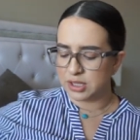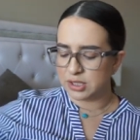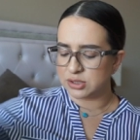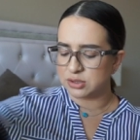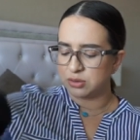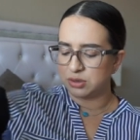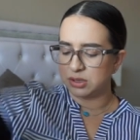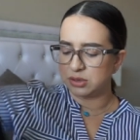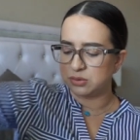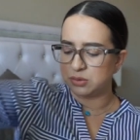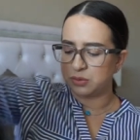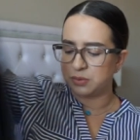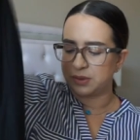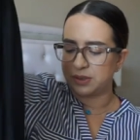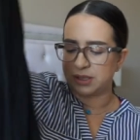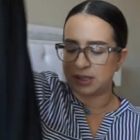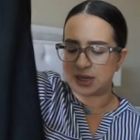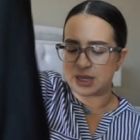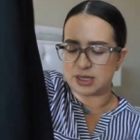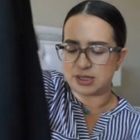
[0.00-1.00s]
So these are
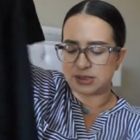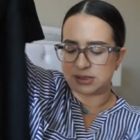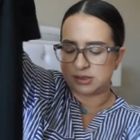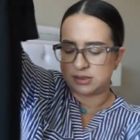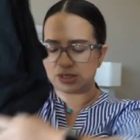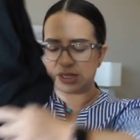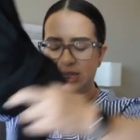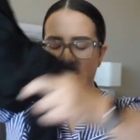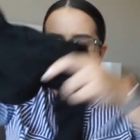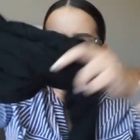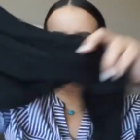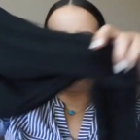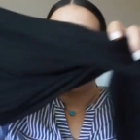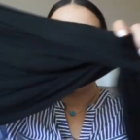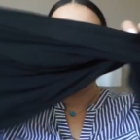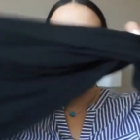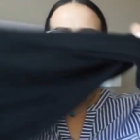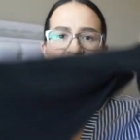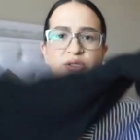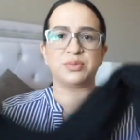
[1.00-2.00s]
really nice. They kind of
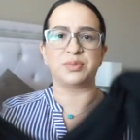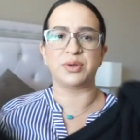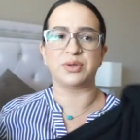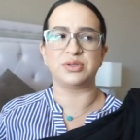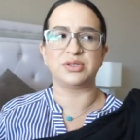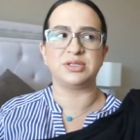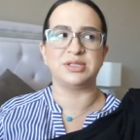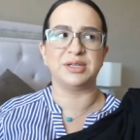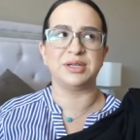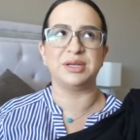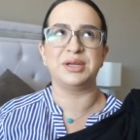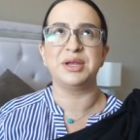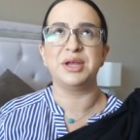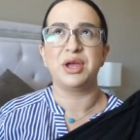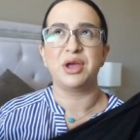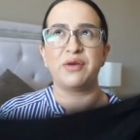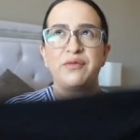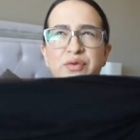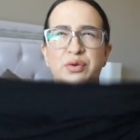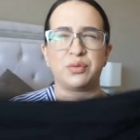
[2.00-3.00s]
are supposed to
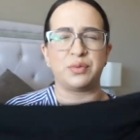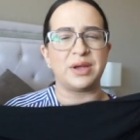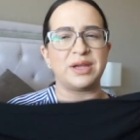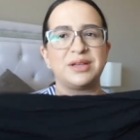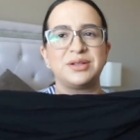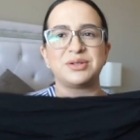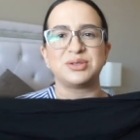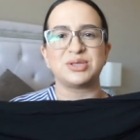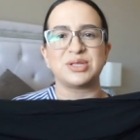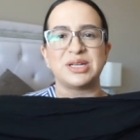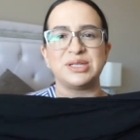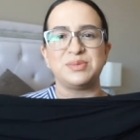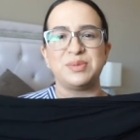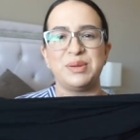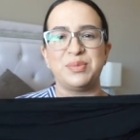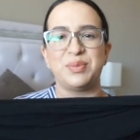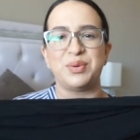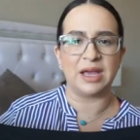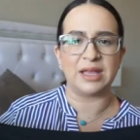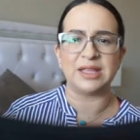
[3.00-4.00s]
for regular size
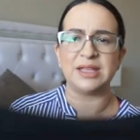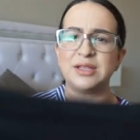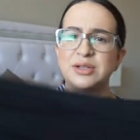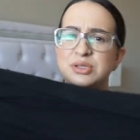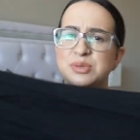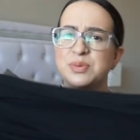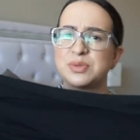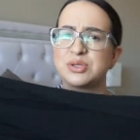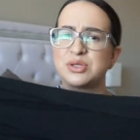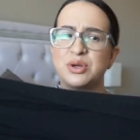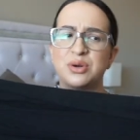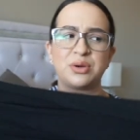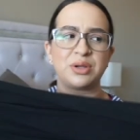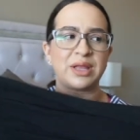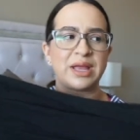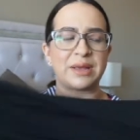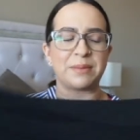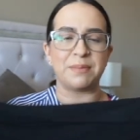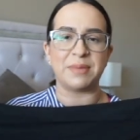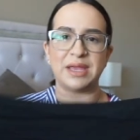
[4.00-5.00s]
people I think they're supposed to go to
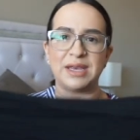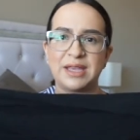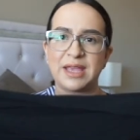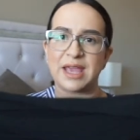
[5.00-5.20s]
like mid